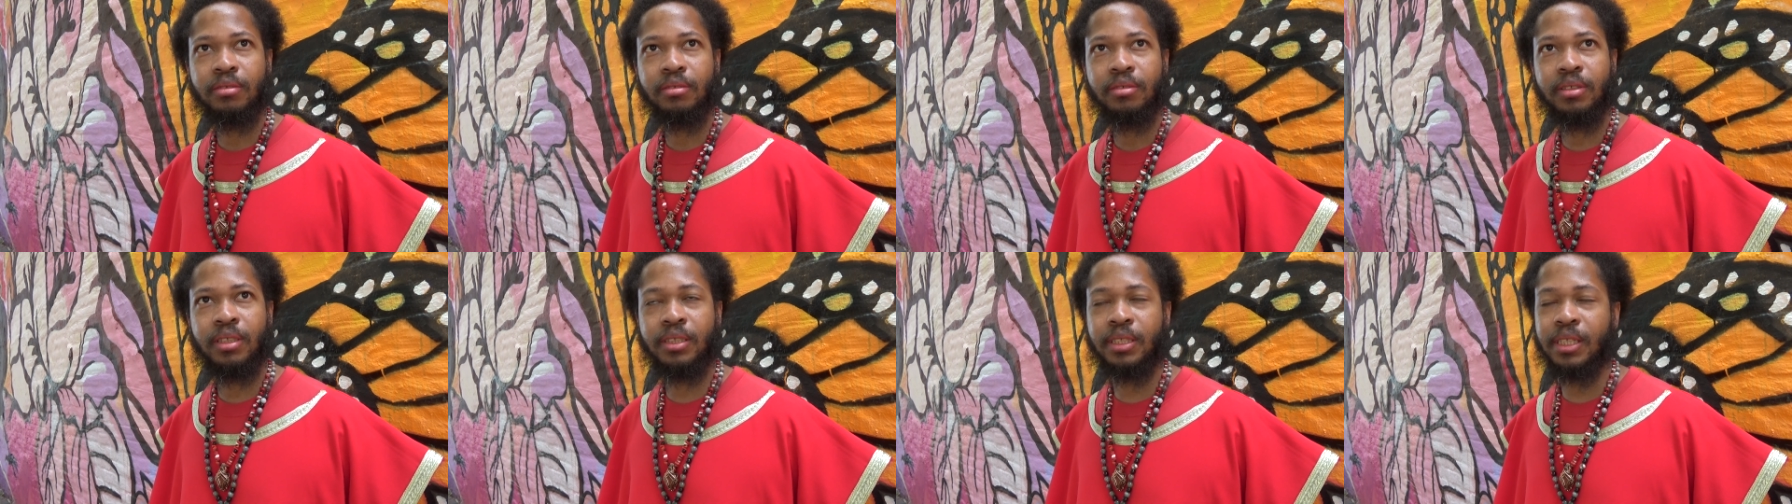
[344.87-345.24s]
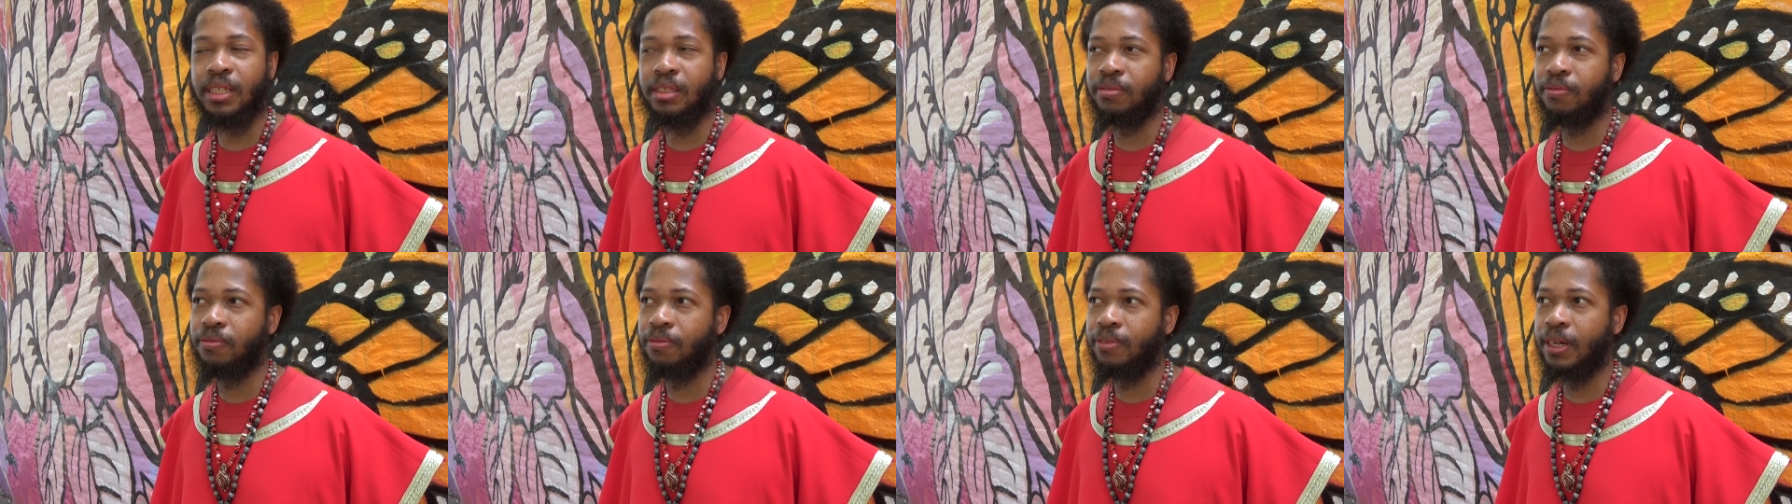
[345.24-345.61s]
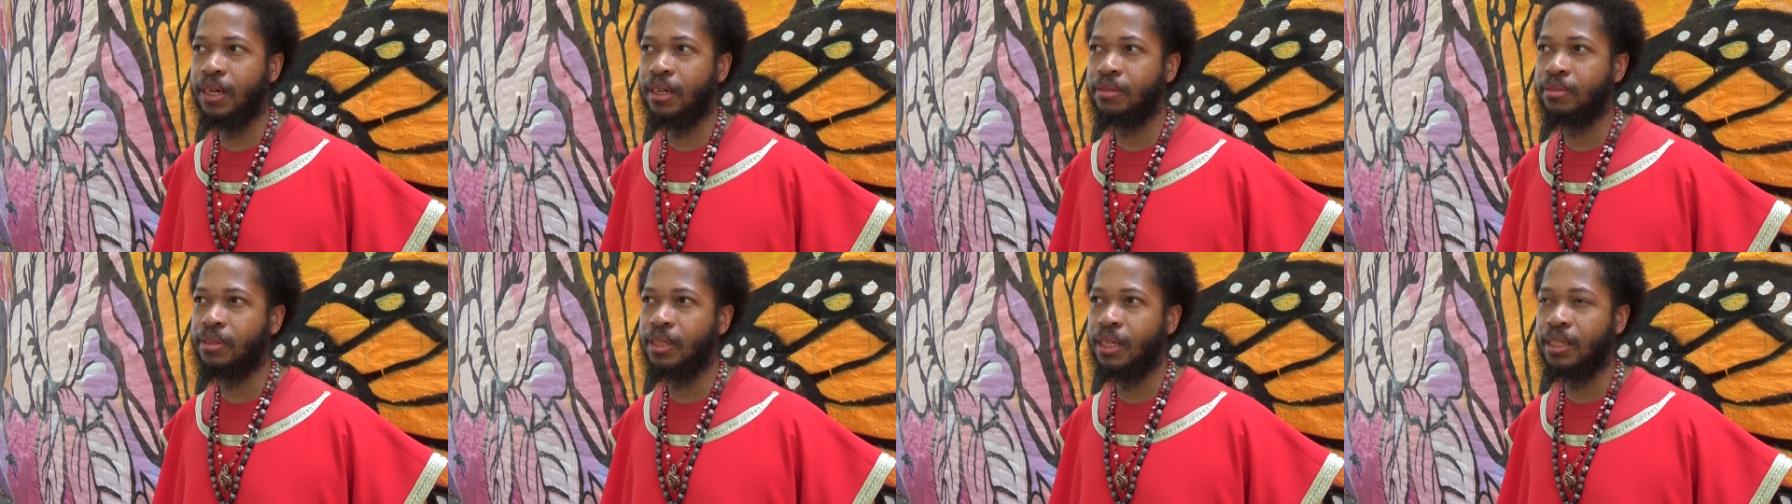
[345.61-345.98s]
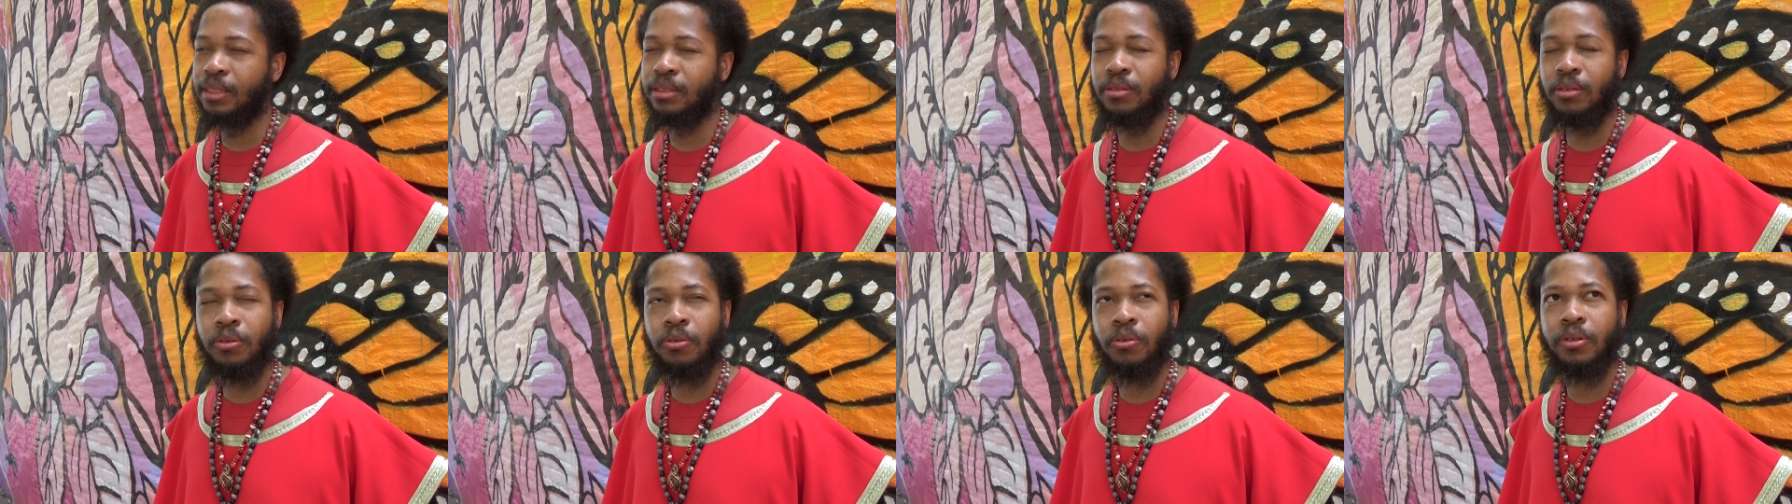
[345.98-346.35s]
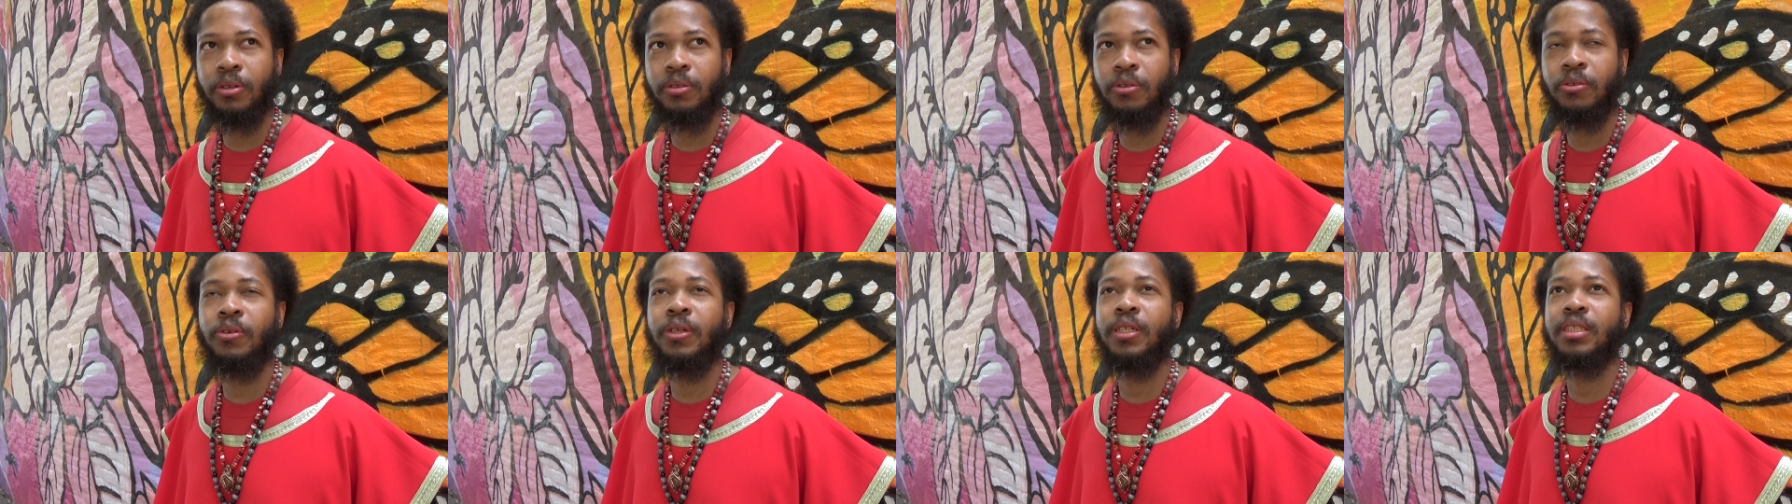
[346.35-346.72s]
Is that five? That no,
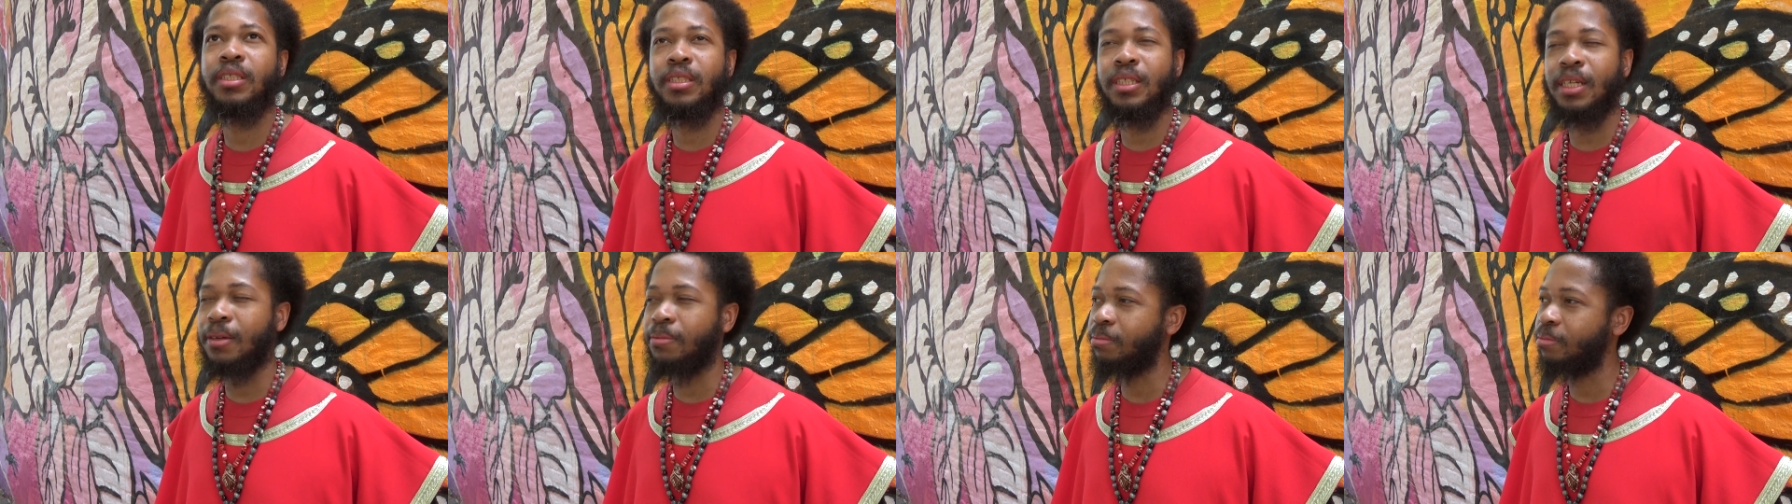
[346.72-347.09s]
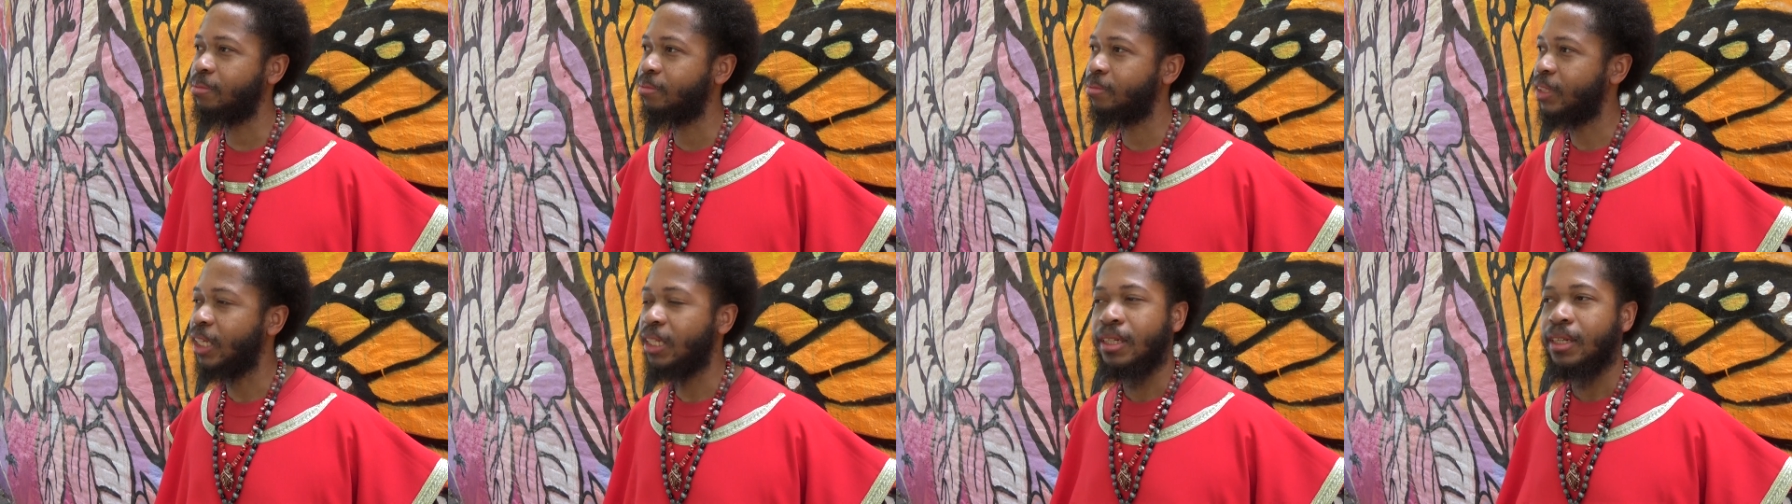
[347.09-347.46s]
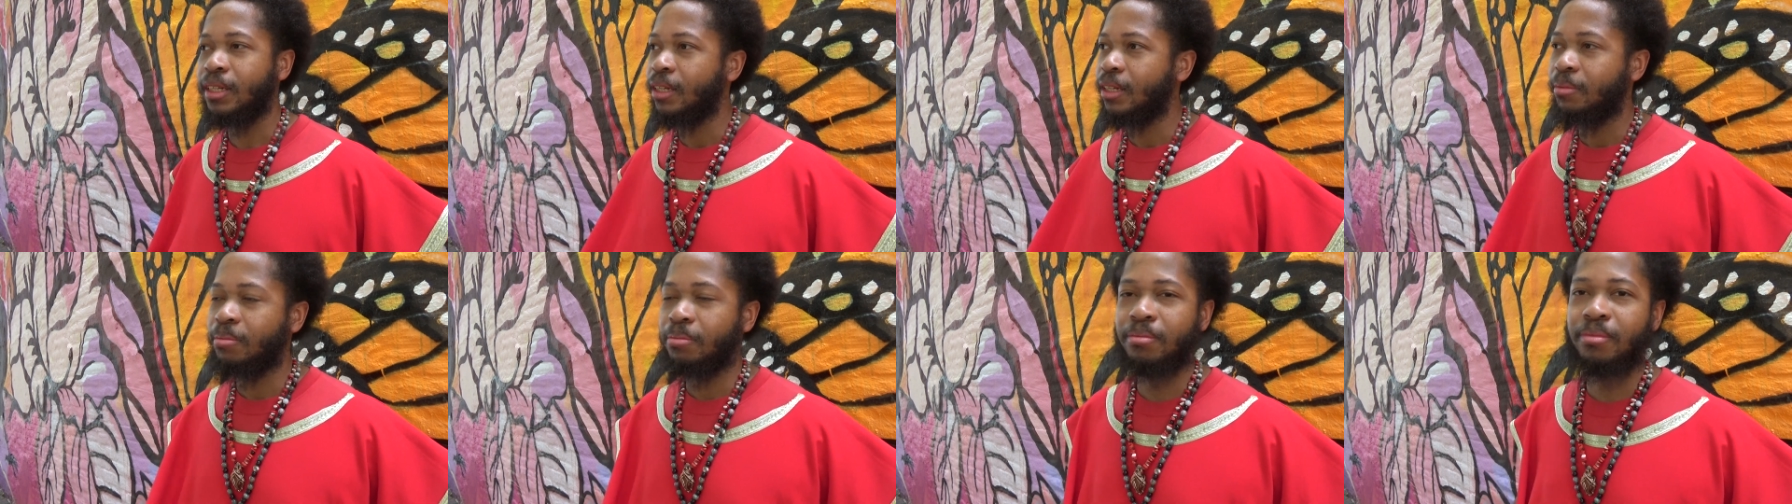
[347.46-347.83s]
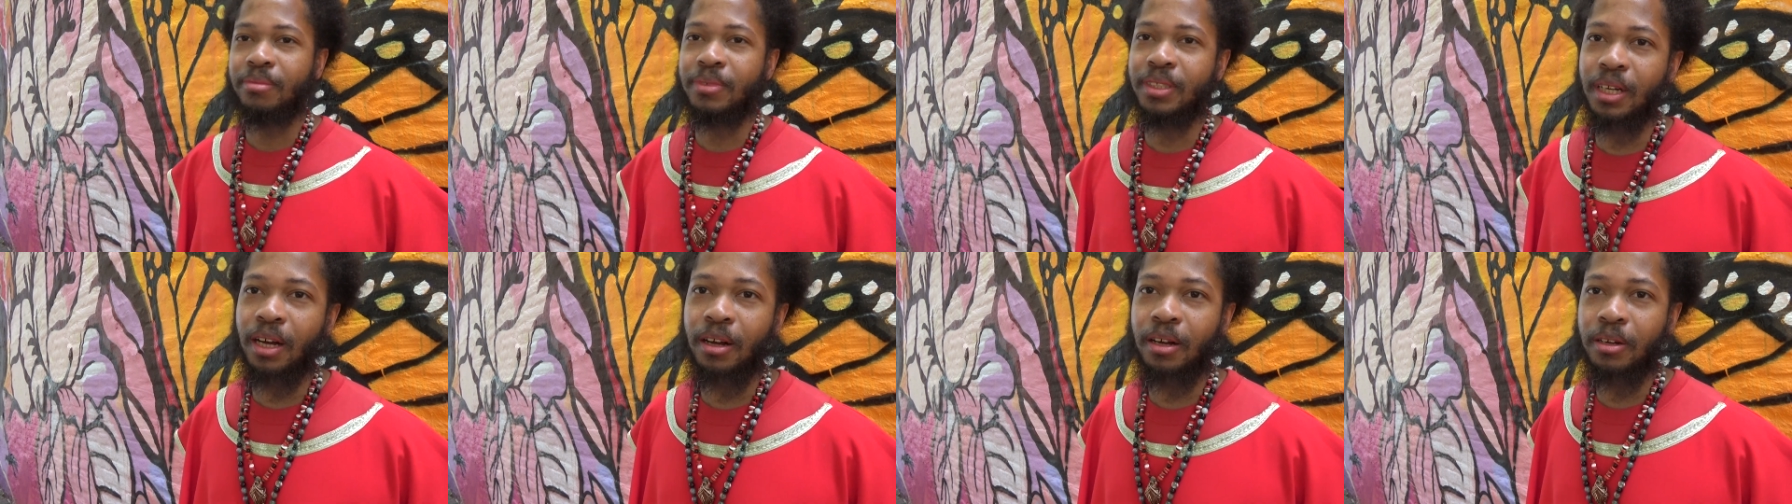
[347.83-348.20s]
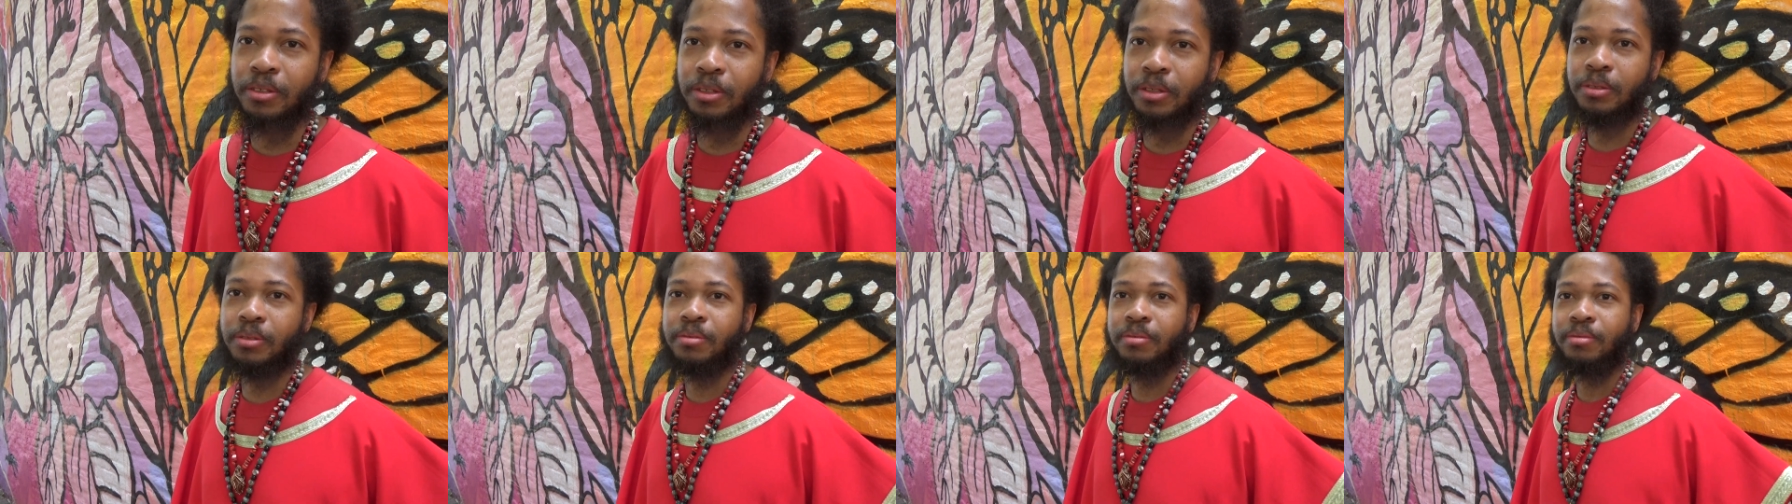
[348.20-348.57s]
no, it's seven. Y'all
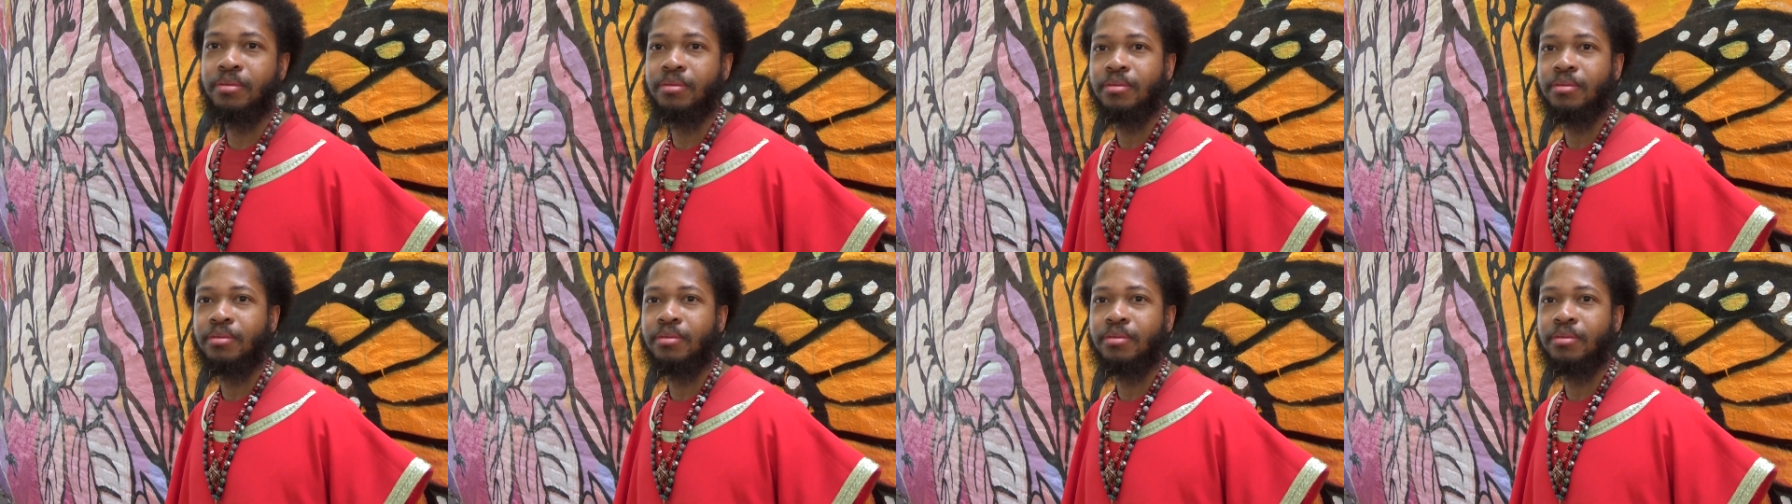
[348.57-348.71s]
know.